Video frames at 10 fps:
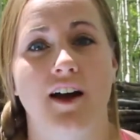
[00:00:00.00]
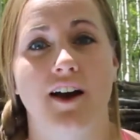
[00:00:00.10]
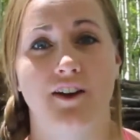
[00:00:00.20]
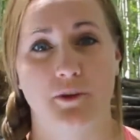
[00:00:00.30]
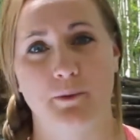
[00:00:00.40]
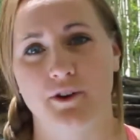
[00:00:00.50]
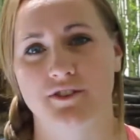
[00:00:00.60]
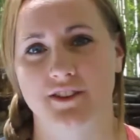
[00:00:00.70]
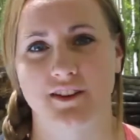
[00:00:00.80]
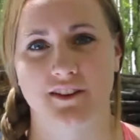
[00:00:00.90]
another
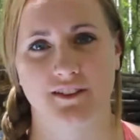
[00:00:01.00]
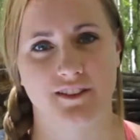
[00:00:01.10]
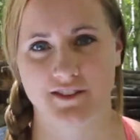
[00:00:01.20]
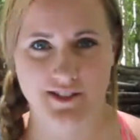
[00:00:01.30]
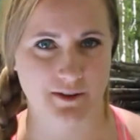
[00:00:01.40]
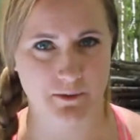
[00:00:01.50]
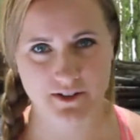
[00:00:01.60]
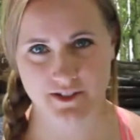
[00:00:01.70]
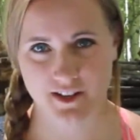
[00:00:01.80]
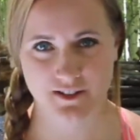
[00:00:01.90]
person in this deep,
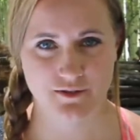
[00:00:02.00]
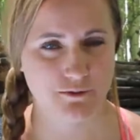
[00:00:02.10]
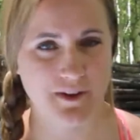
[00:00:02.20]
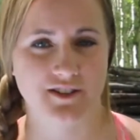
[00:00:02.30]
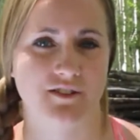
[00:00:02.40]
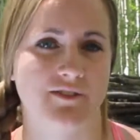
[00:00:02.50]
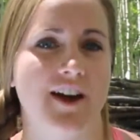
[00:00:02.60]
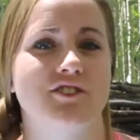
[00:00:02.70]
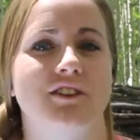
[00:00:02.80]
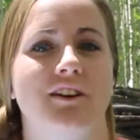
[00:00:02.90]
intense, romantic
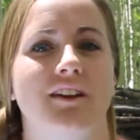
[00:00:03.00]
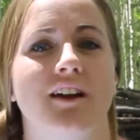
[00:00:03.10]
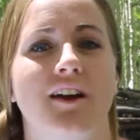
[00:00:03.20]
fashion,